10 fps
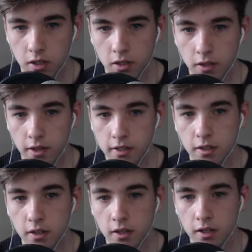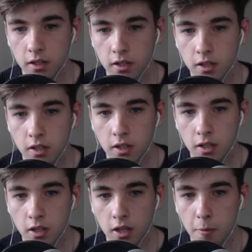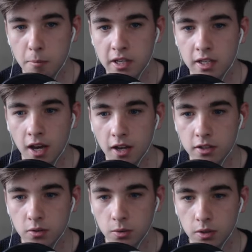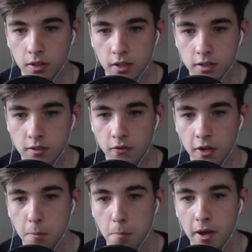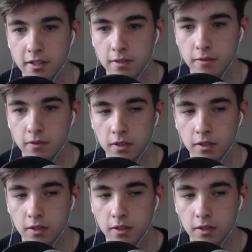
And there's a, a big castle. It's fucking massive.